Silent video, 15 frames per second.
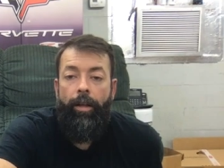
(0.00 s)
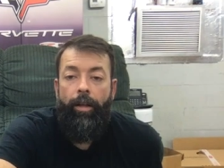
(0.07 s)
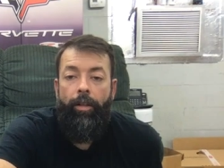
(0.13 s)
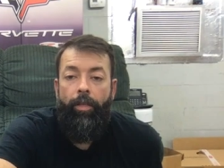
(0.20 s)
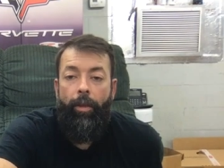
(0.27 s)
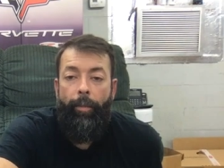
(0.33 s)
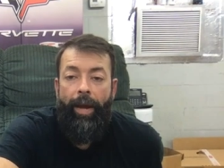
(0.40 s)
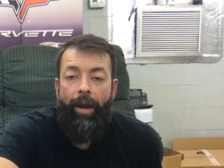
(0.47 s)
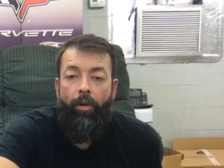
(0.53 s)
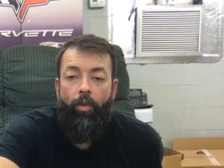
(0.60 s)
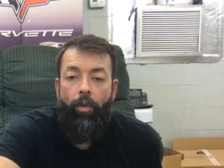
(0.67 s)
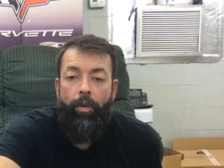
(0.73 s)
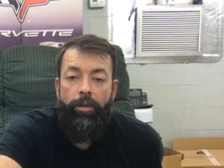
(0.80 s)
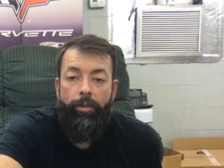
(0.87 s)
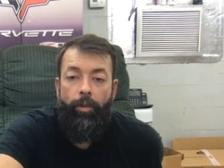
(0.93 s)
The
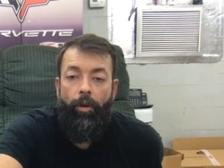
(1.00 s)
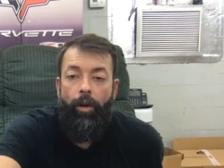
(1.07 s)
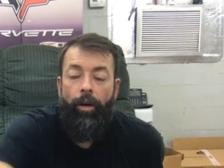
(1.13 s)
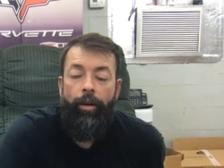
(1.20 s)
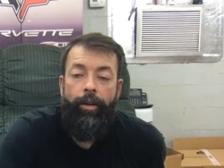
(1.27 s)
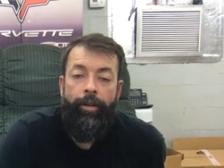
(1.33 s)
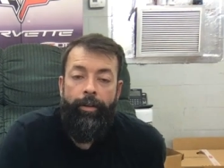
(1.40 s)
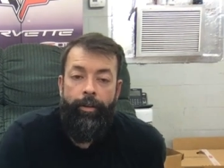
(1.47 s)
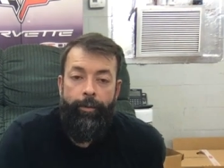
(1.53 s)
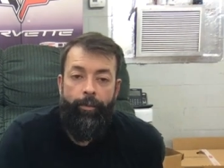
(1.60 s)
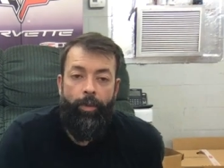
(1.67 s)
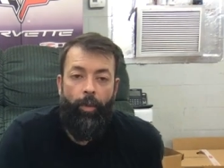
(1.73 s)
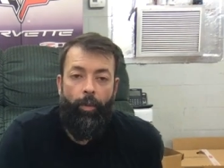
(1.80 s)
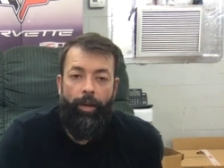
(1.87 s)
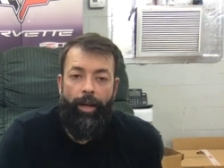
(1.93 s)
Power Whisperer.
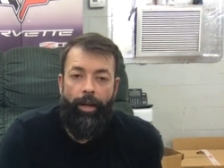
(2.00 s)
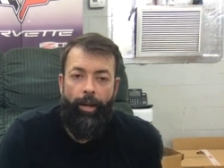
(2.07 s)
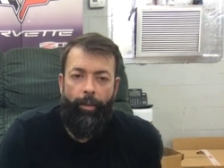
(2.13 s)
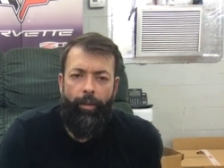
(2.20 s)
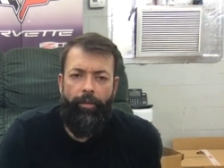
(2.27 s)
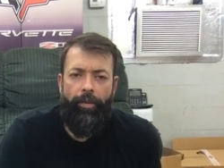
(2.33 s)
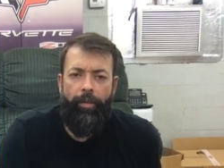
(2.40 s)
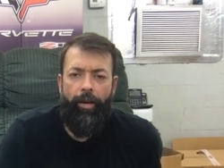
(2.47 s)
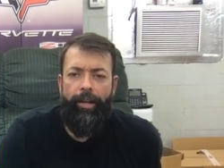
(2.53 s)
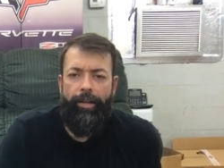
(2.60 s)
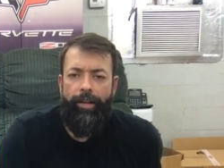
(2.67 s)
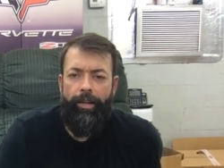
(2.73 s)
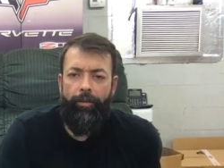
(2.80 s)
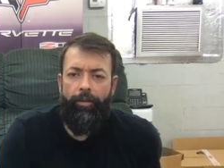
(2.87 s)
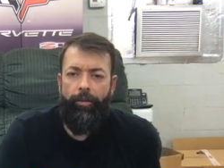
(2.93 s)
We got a couple of other
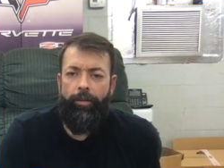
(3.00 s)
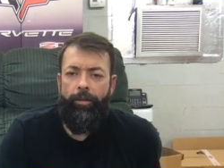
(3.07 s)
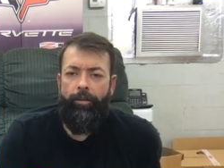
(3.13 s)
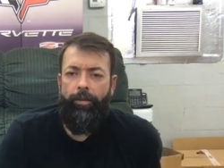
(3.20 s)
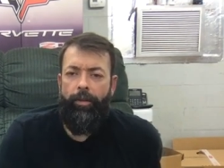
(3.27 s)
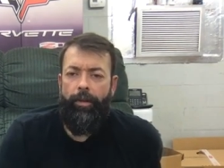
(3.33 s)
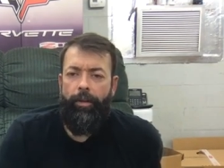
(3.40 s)
ideas for some